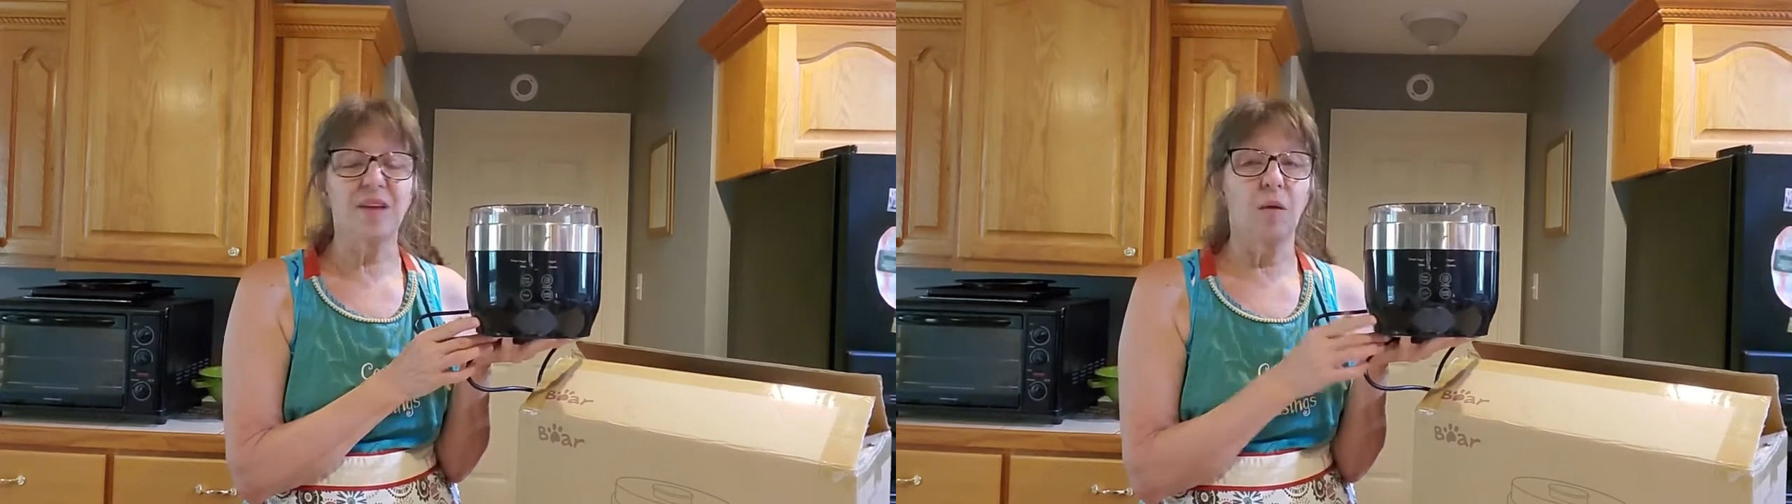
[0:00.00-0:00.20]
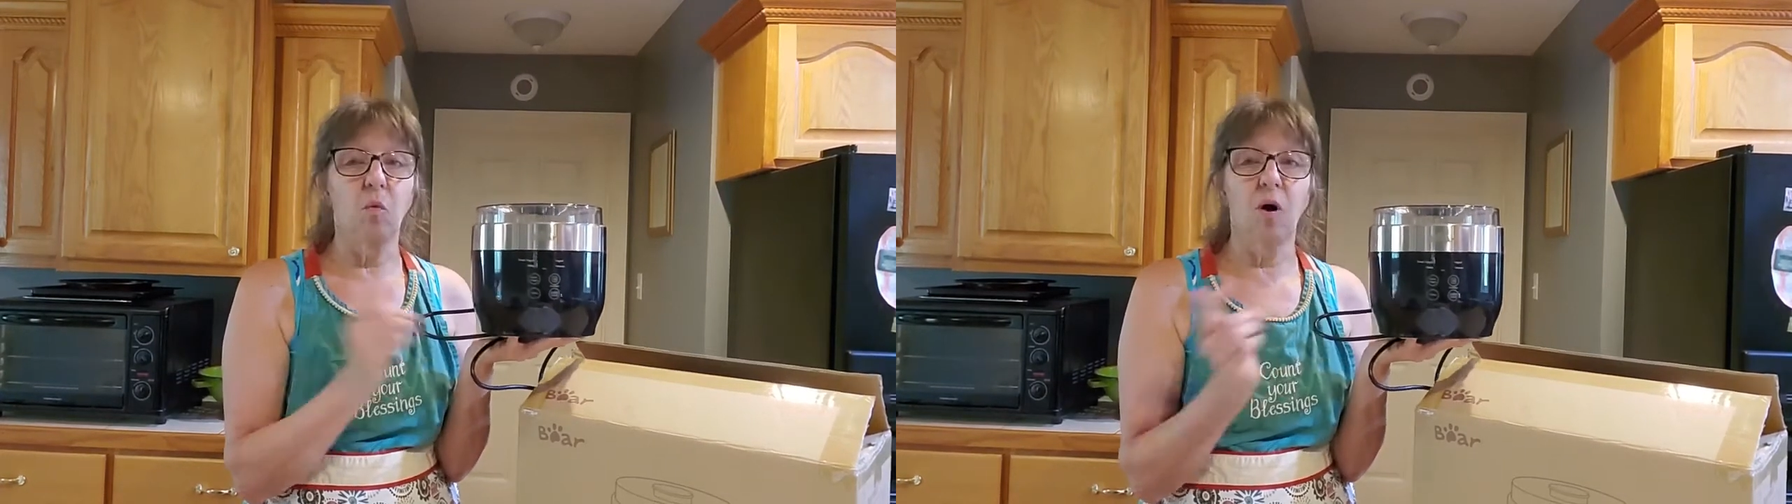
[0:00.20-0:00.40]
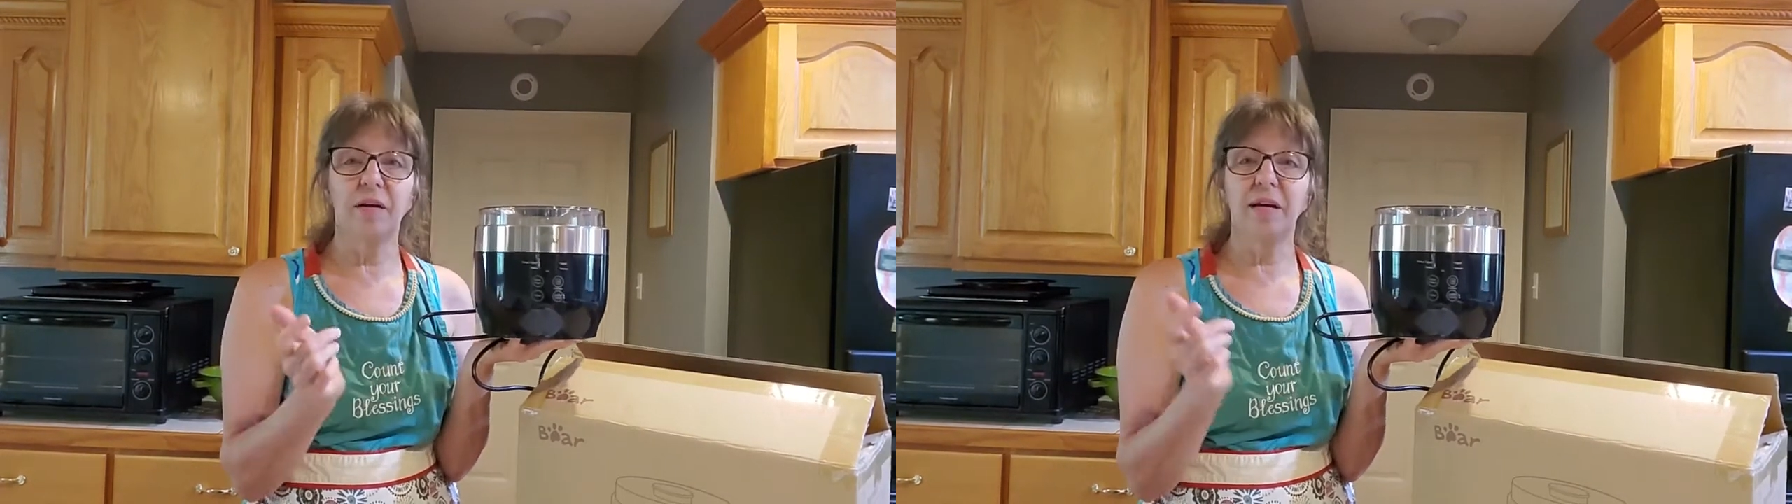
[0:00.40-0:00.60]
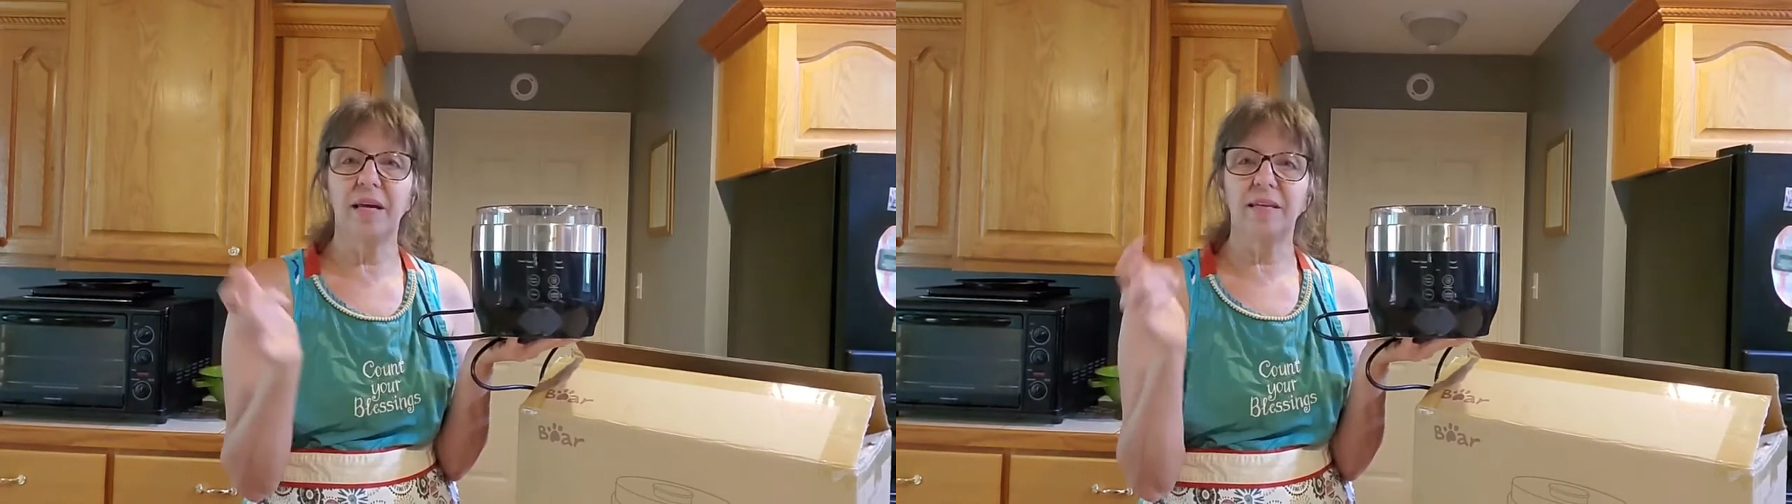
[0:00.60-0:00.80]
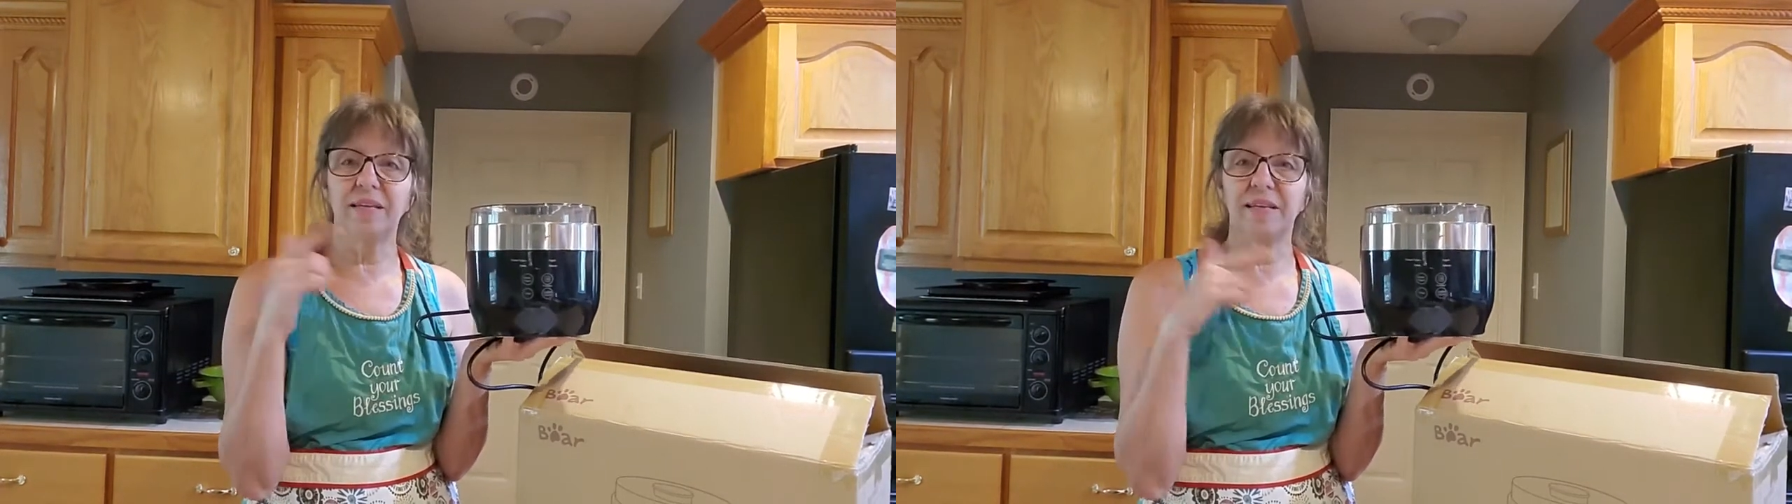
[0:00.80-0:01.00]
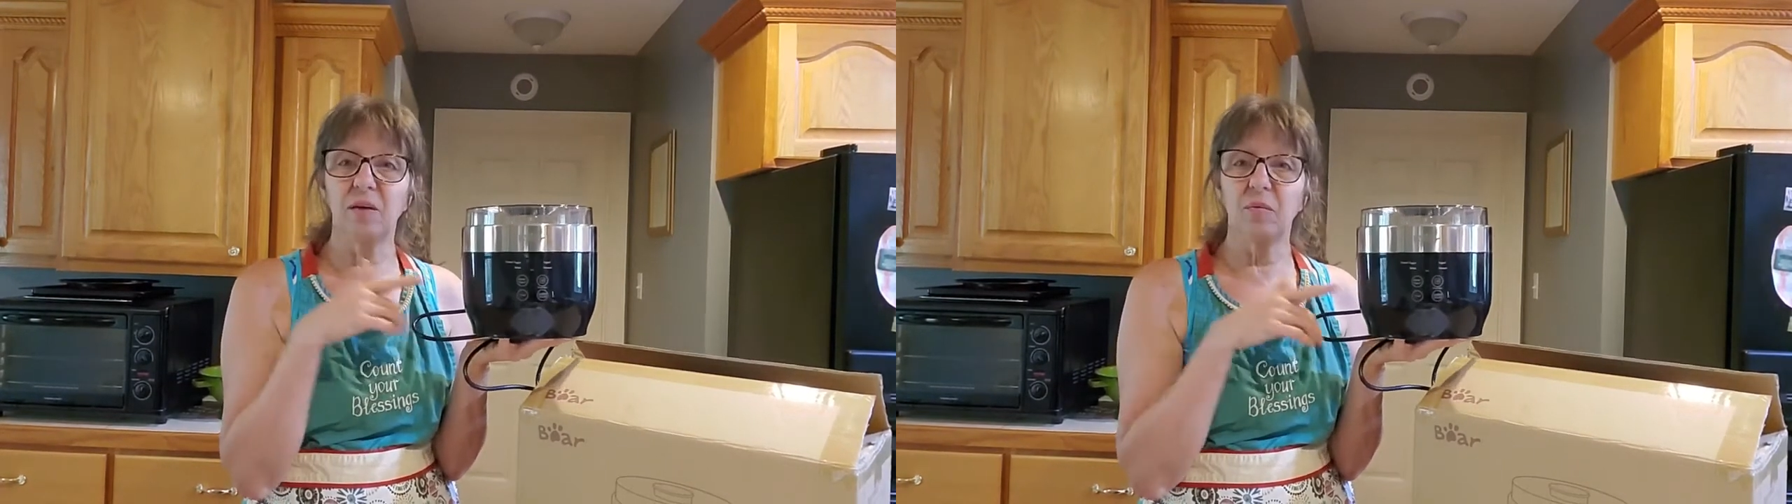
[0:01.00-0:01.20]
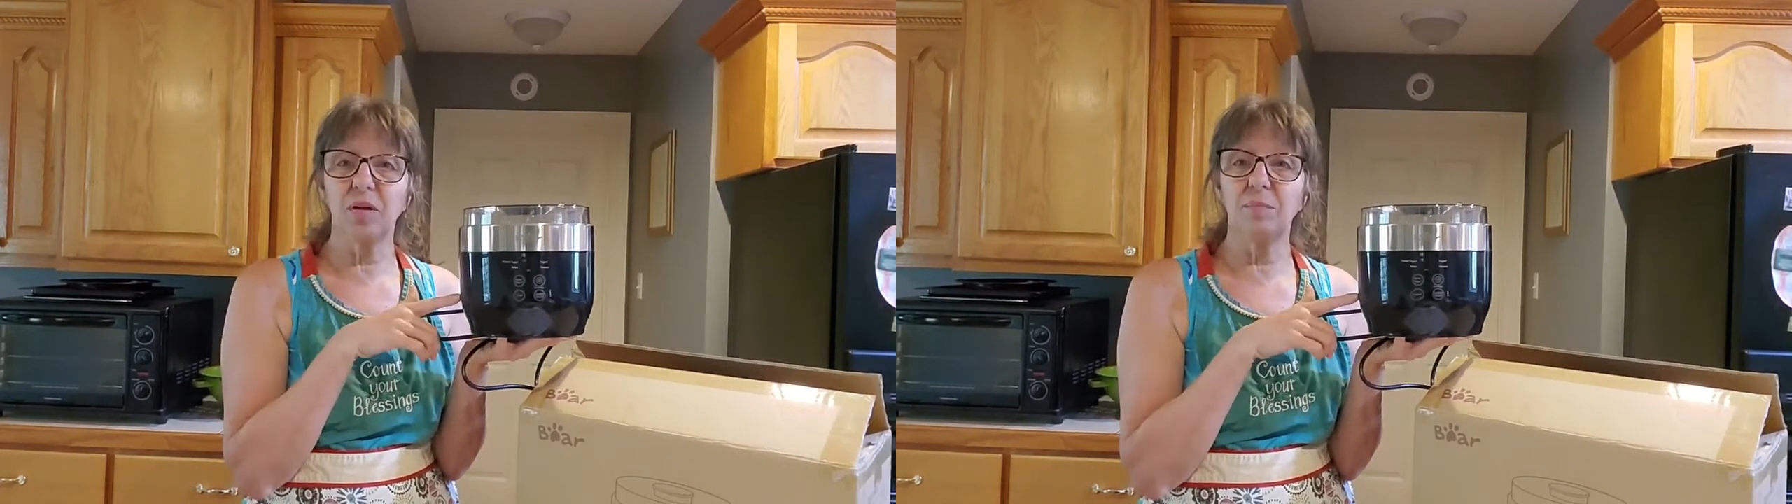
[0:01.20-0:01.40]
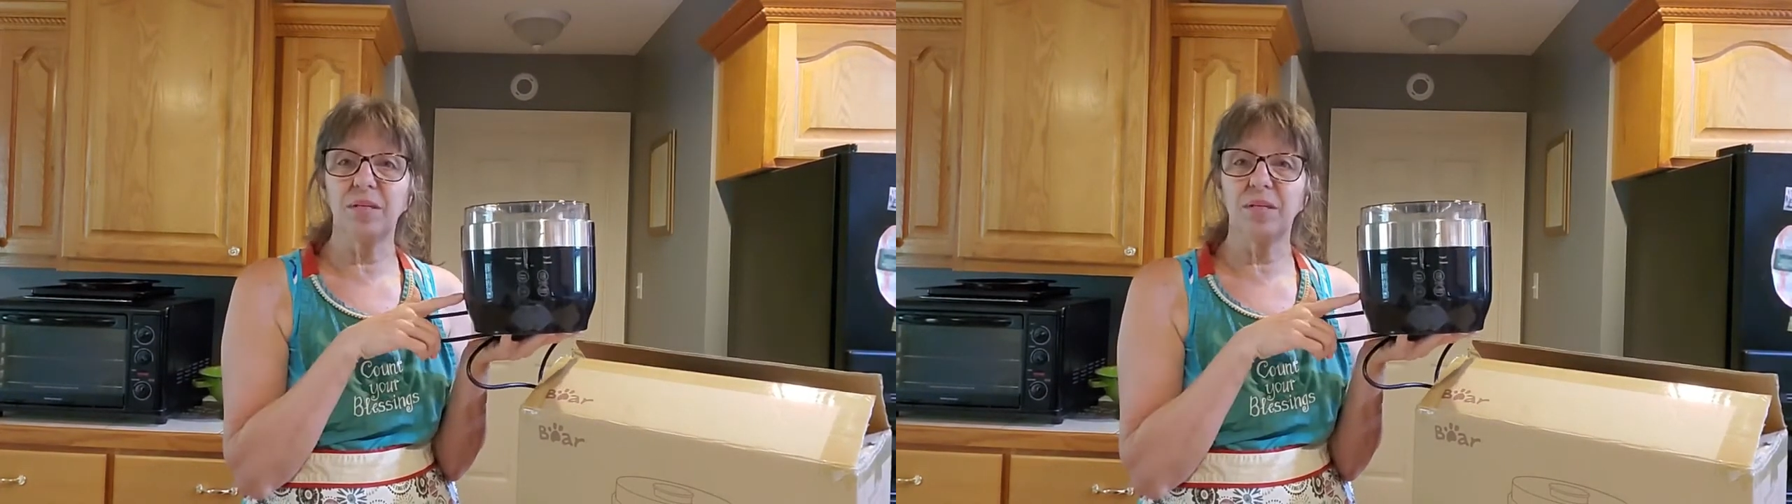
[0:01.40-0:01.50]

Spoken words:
I'm Wanda, and today we're going to